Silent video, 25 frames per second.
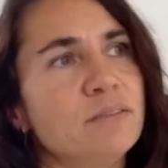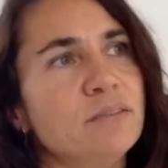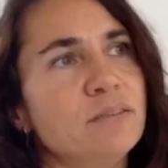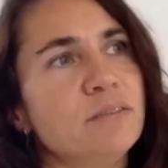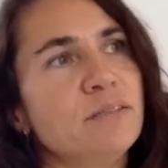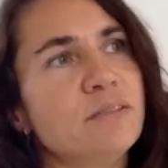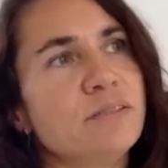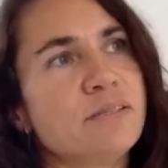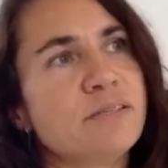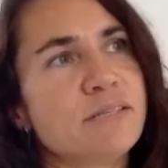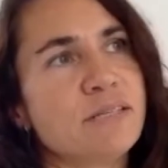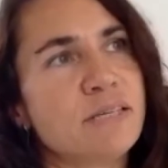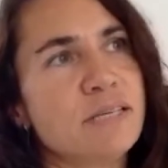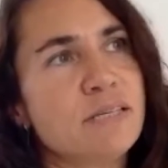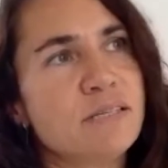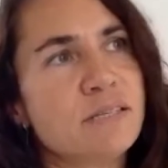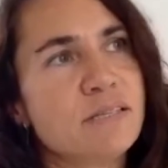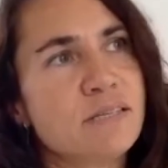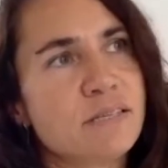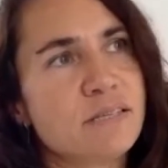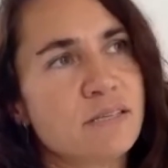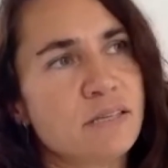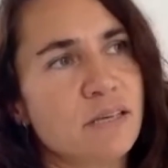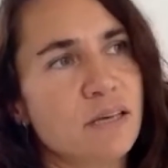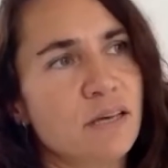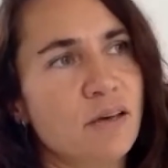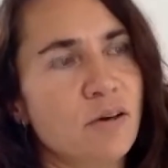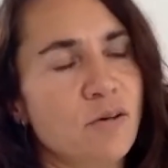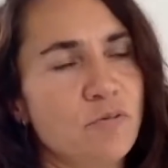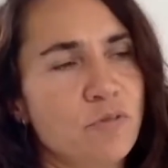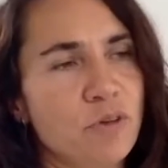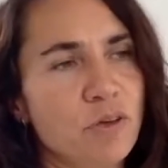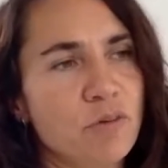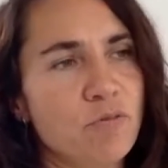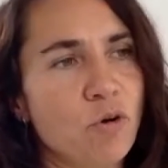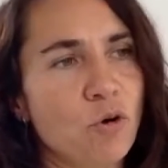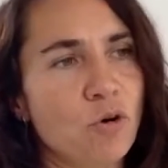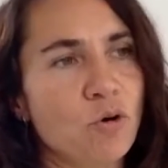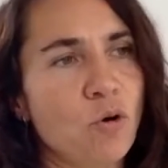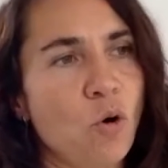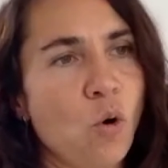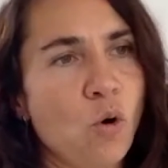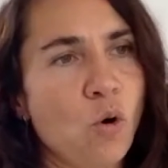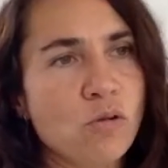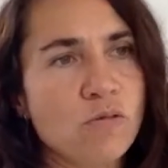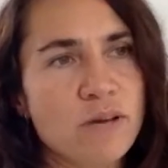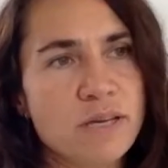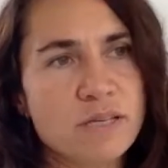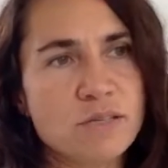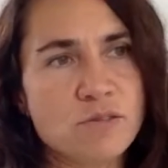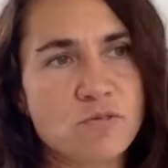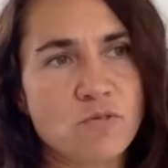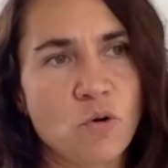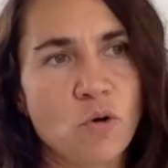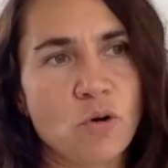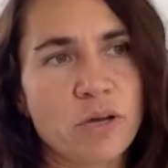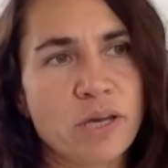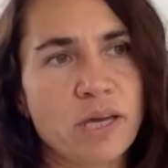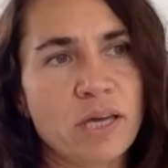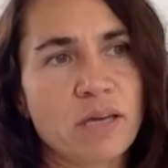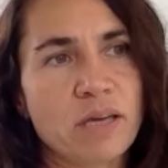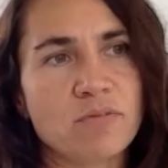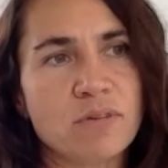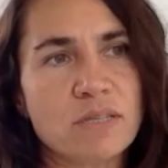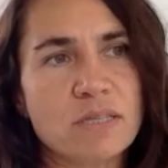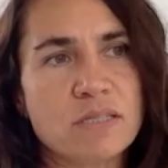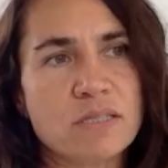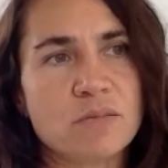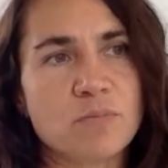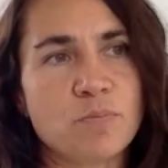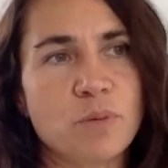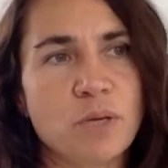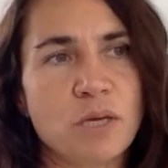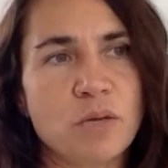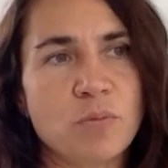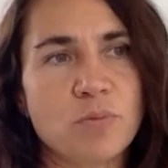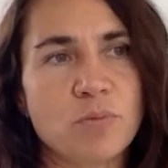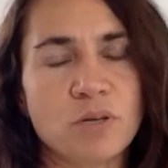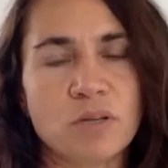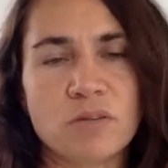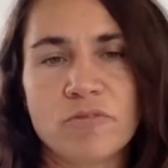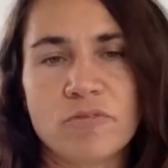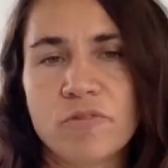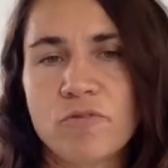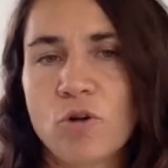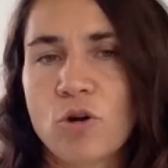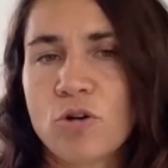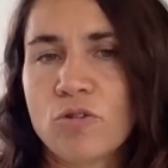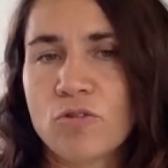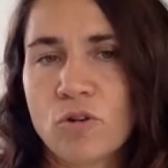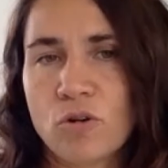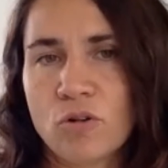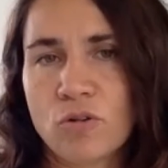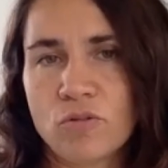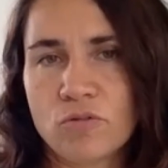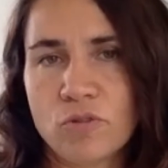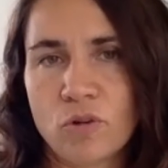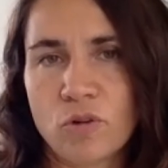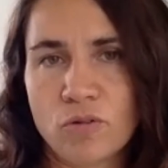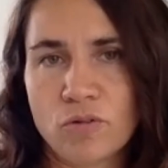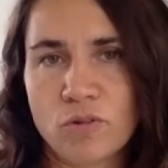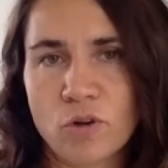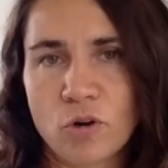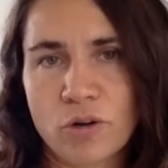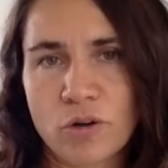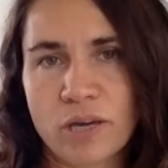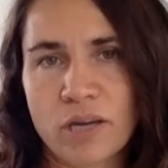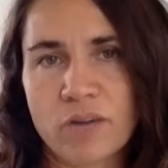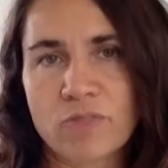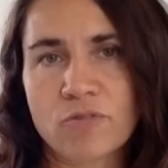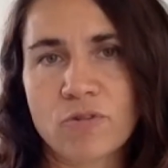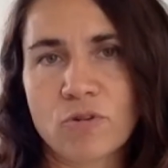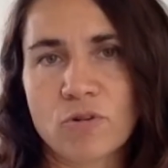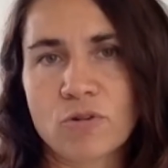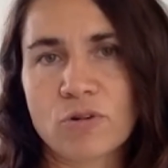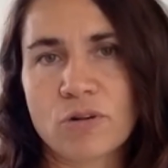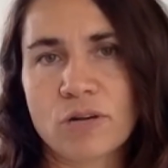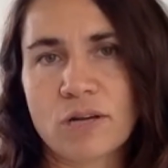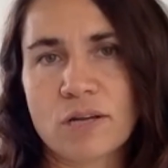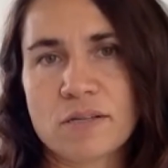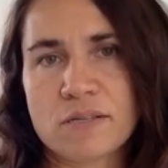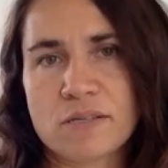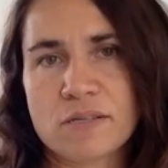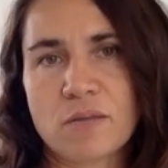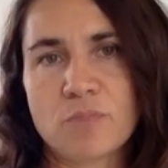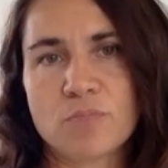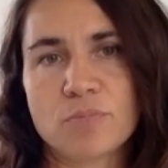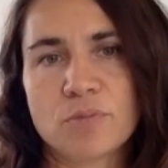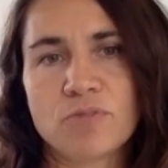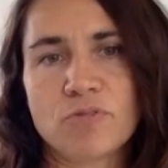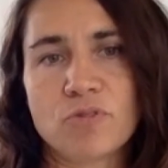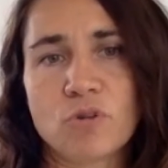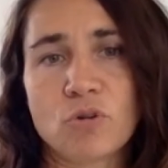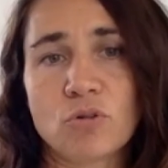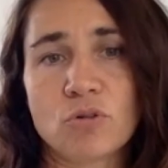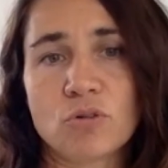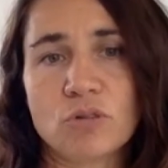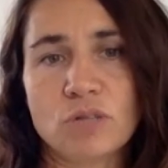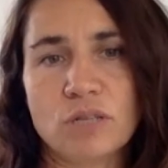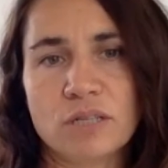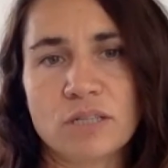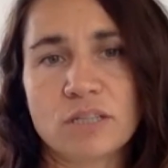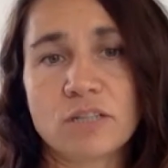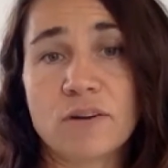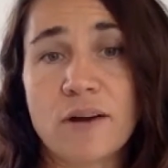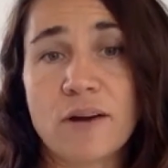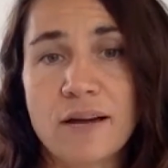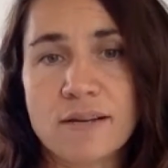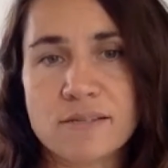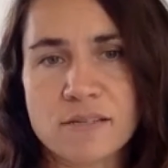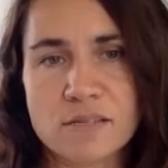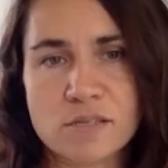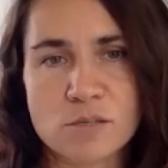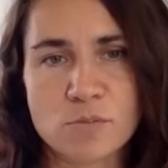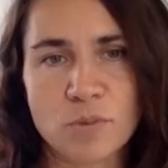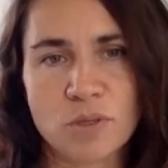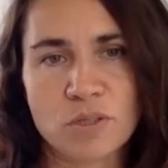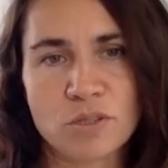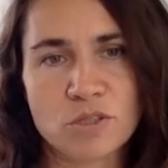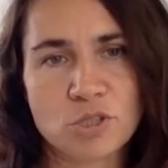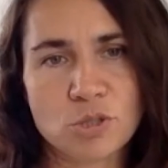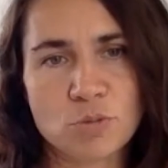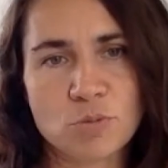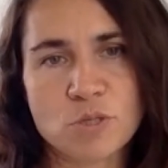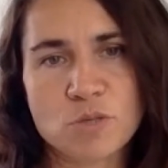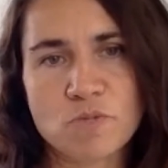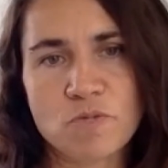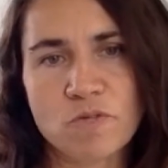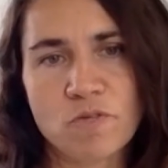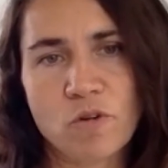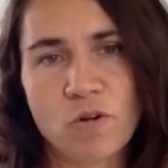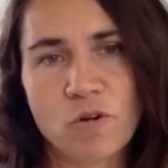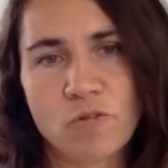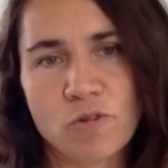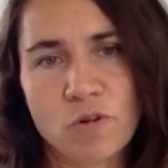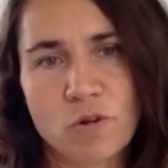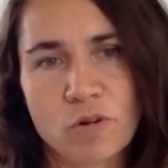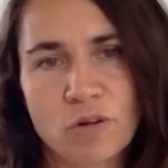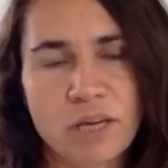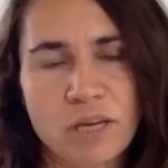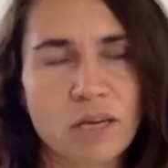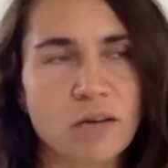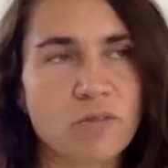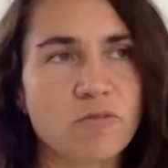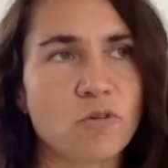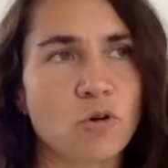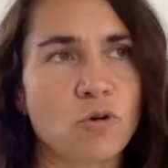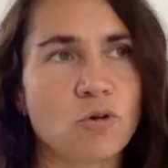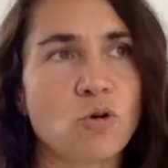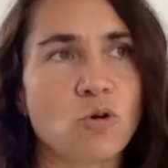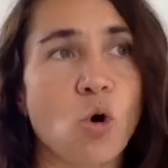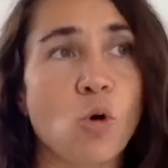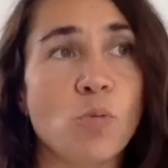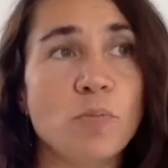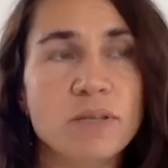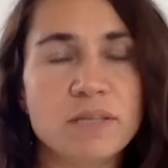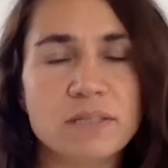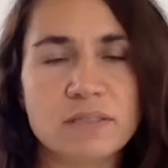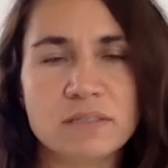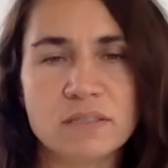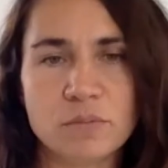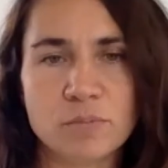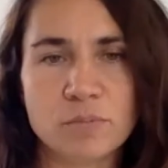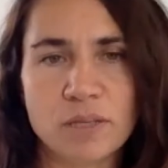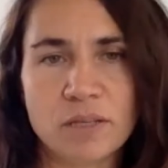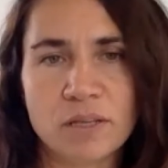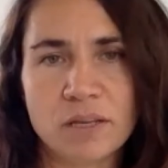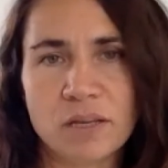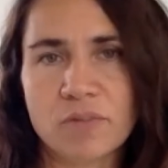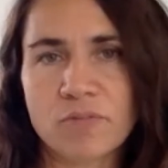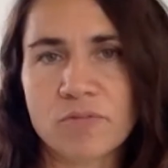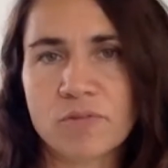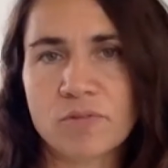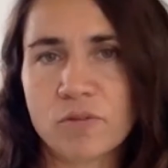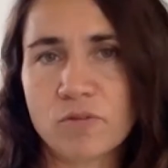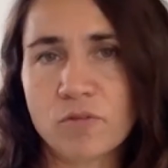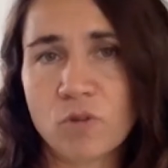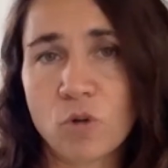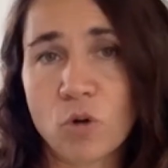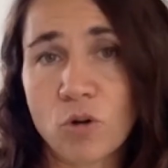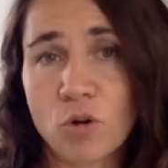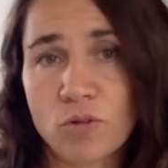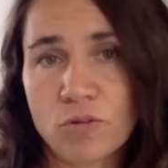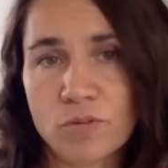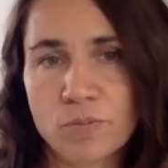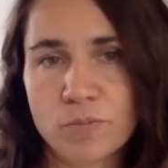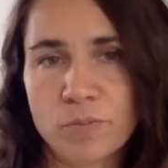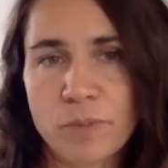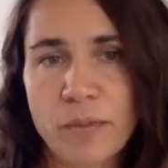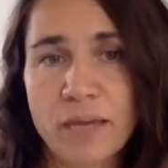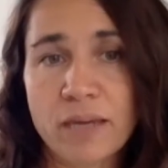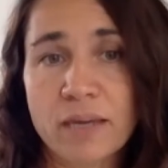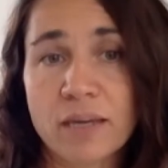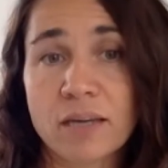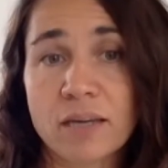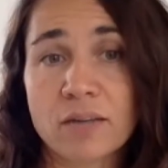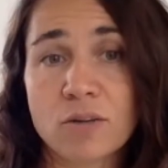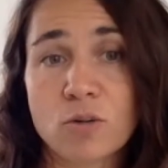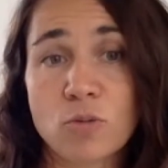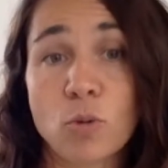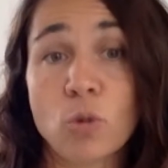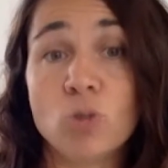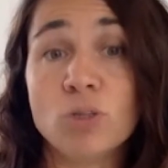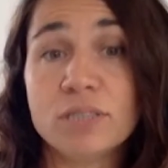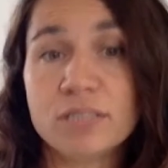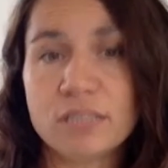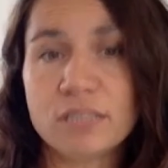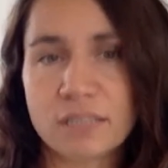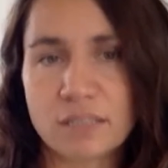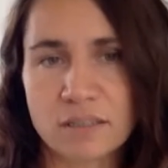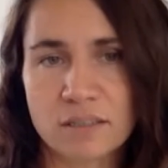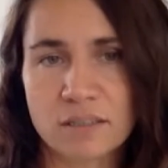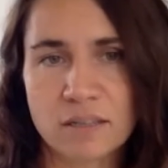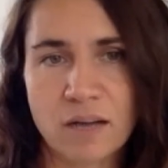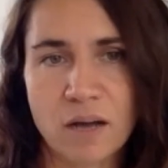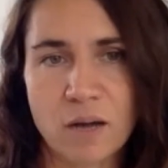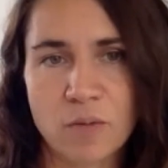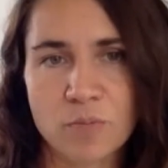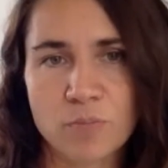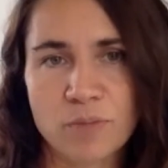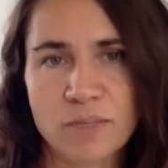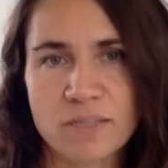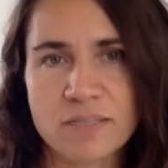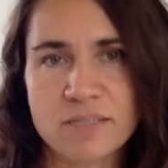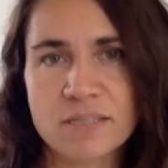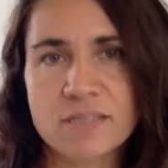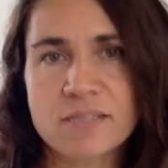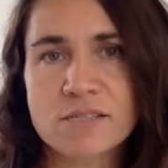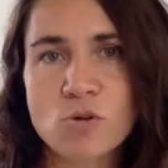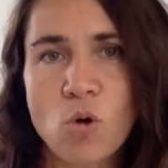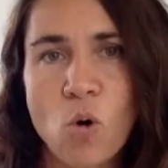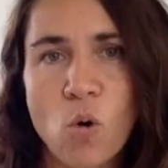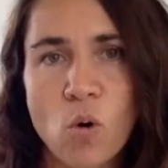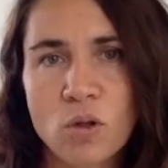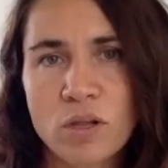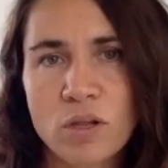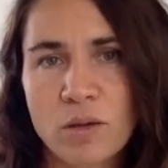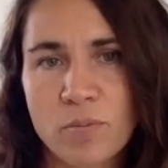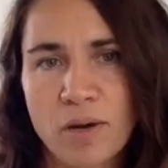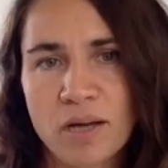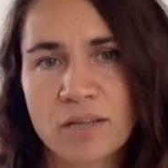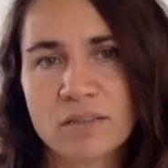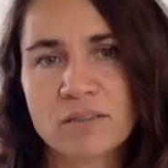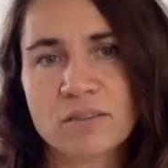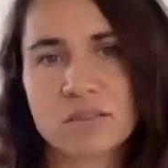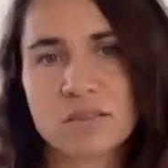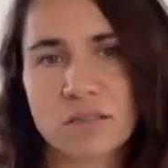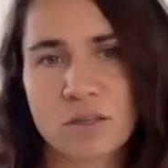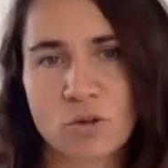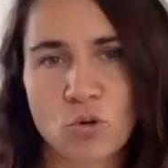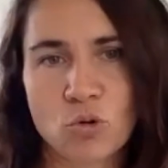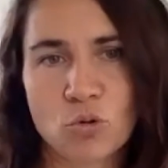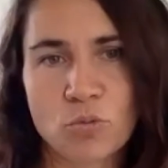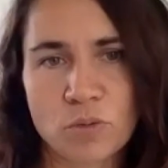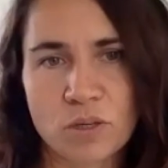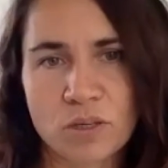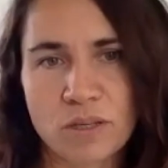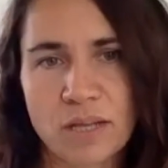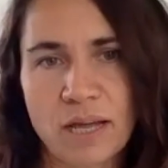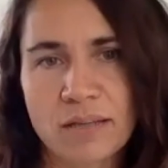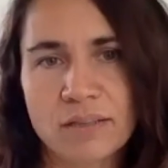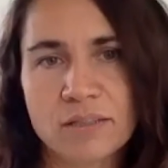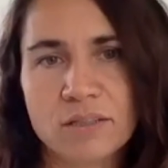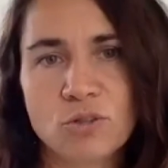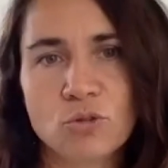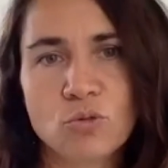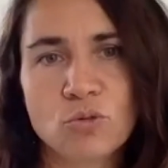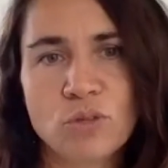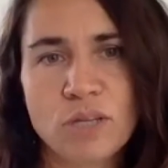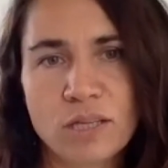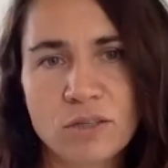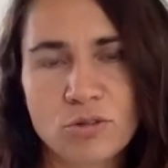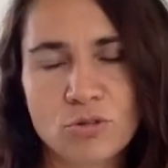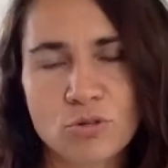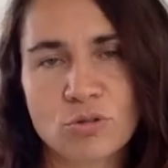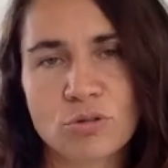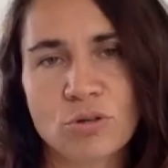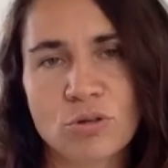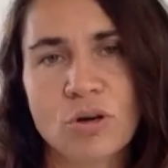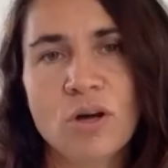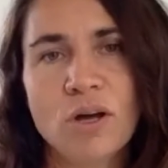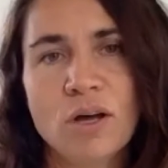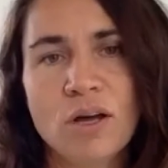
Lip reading: Since we were always working with the people, we were working, for example, for crisis management, we were working for community building, we were making political campaigns. It's all about the human, and you need to